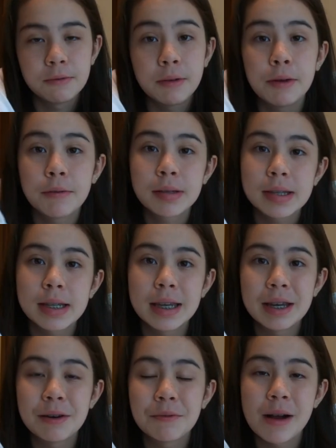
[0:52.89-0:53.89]
We will
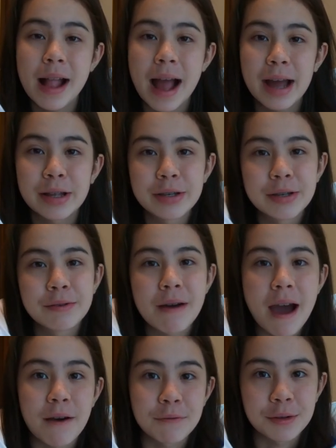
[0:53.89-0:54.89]
see what I do
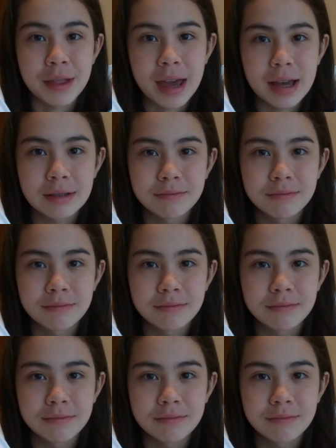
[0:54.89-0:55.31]
after that.